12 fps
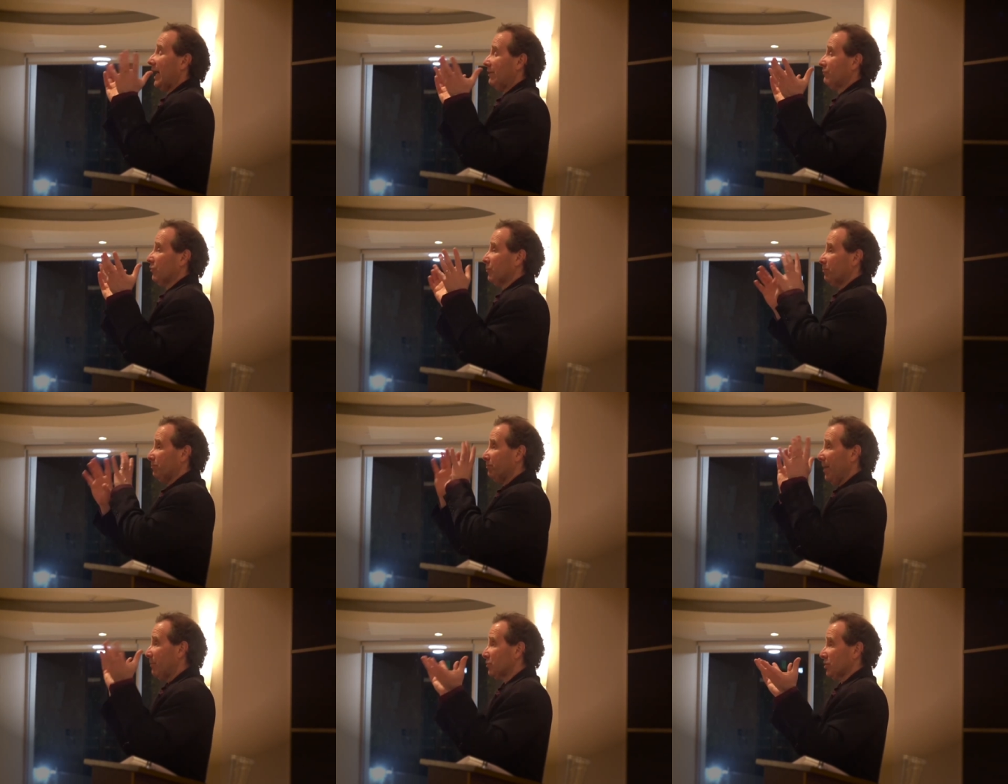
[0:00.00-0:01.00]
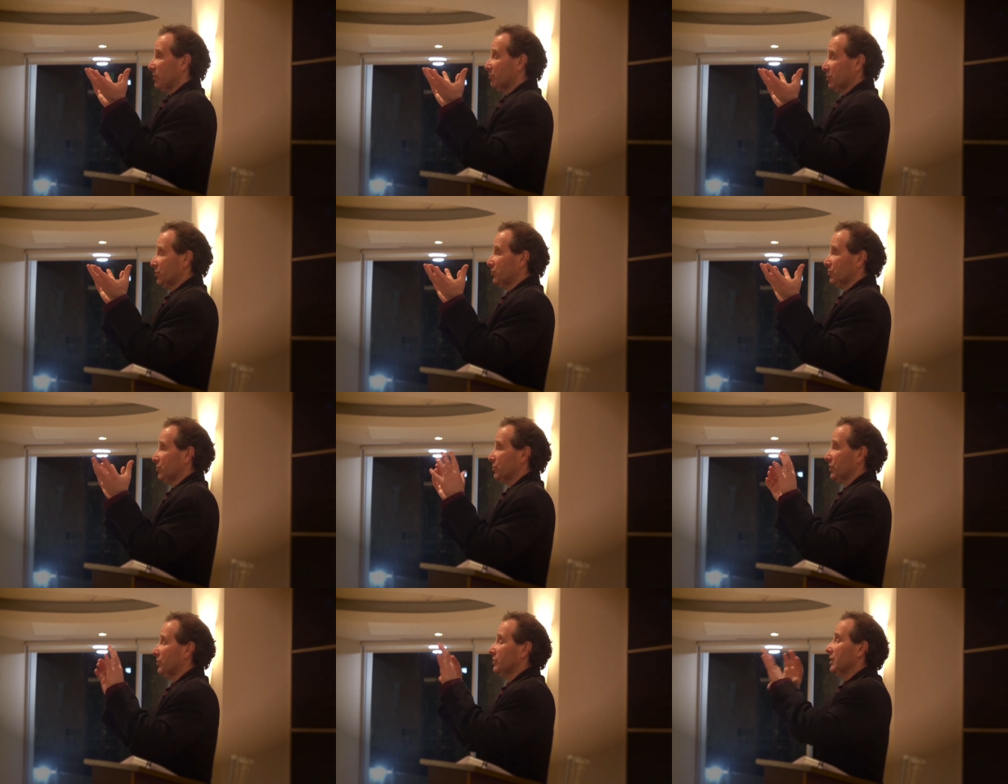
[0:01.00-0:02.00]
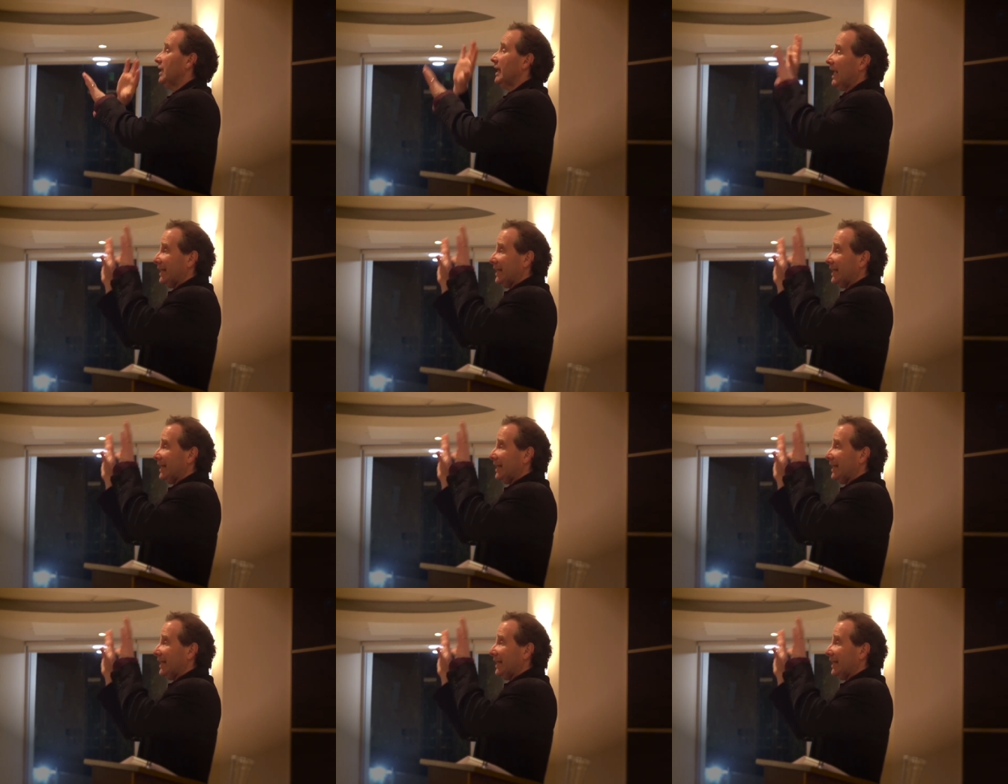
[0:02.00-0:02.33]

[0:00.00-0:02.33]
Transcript: and for members of the Producers Guild.